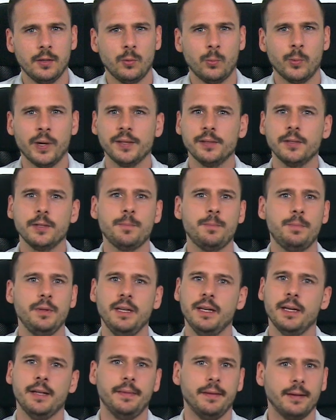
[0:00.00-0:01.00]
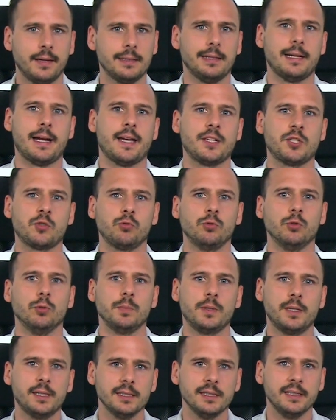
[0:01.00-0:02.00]
whether it be in the
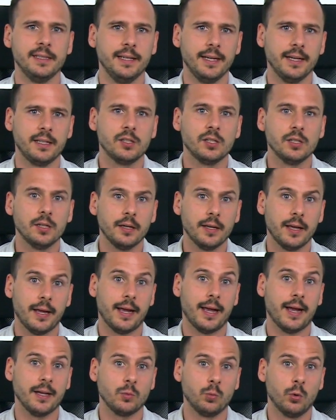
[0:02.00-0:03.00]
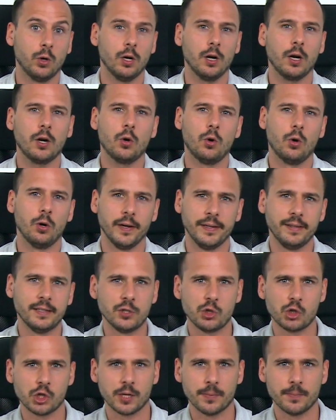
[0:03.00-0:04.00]
classroom, clinic, at work or in
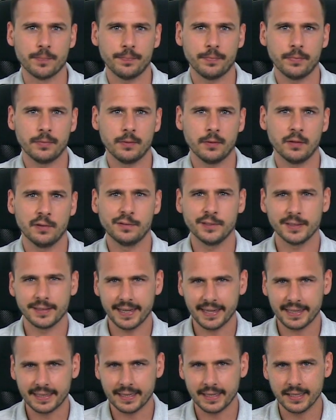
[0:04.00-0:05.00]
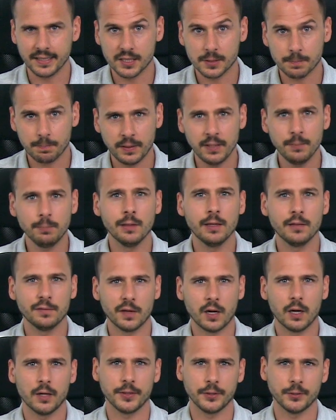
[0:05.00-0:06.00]
the gym. For decades, people
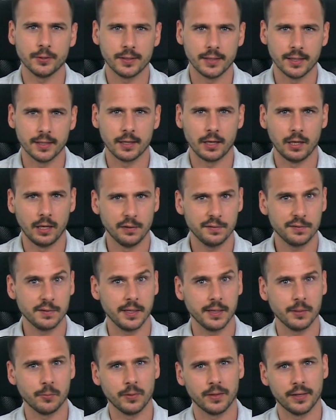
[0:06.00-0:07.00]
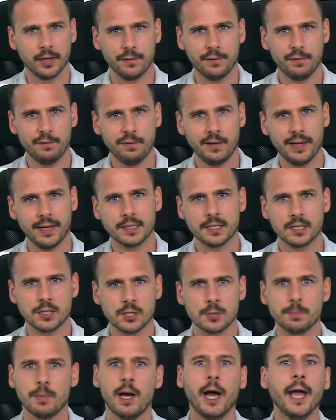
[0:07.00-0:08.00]
have argued that lifting with a flexed
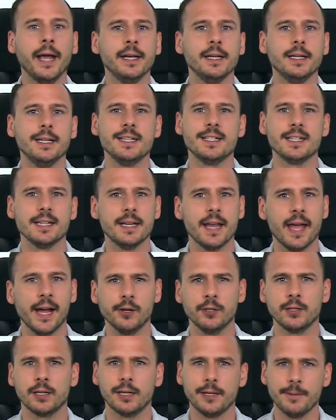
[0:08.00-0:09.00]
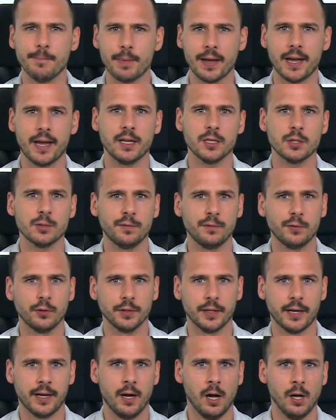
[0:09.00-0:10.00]
spine is inherently bad
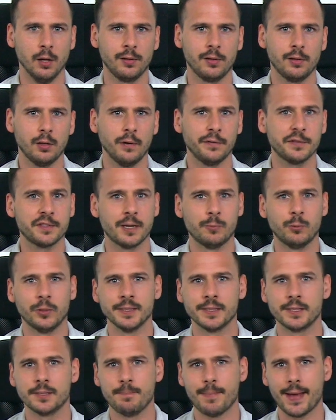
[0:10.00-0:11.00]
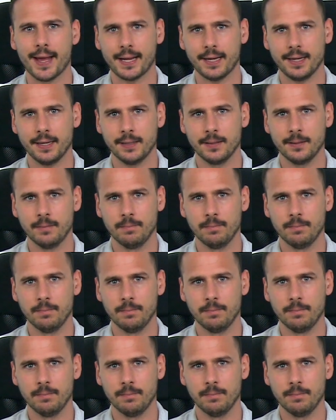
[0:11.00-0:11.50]
for the health of someone's back.